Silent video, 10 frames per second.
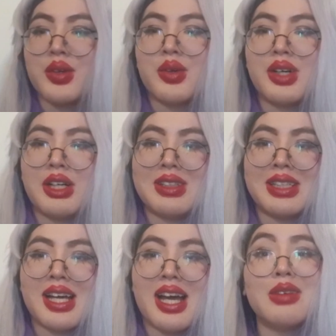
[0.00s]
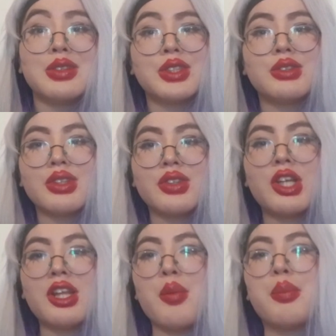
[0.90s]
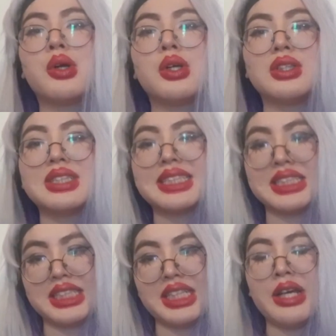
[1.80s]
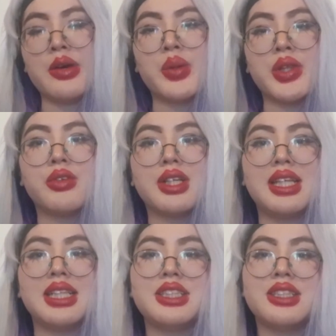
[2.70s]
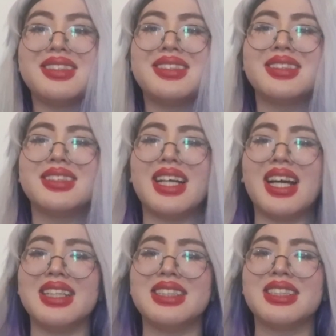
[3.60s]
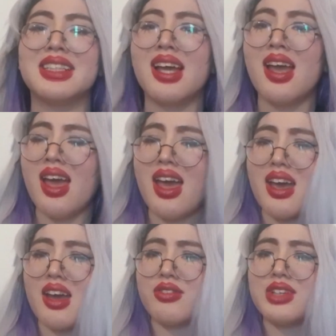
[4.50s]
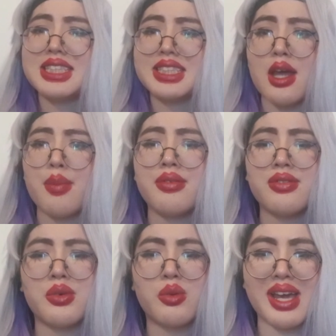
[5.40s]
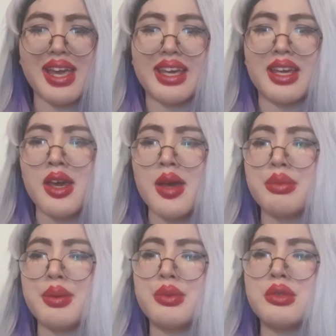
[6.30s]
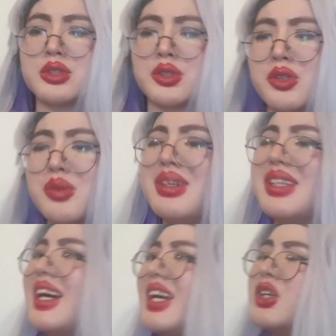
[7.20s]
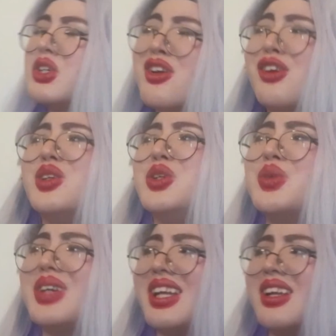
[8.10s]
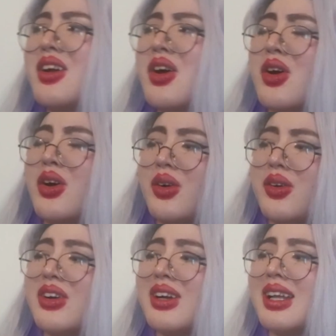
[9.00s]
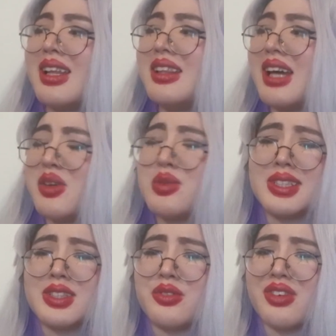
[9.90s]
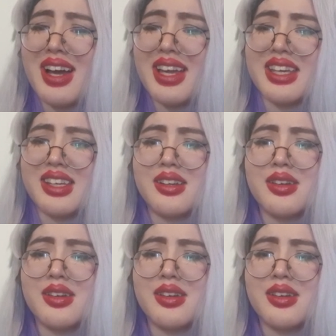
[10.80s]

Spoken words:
Well, I've struggled a lot personally with religion, and every step of the way, people told me that I could not do it or that it wasn't right.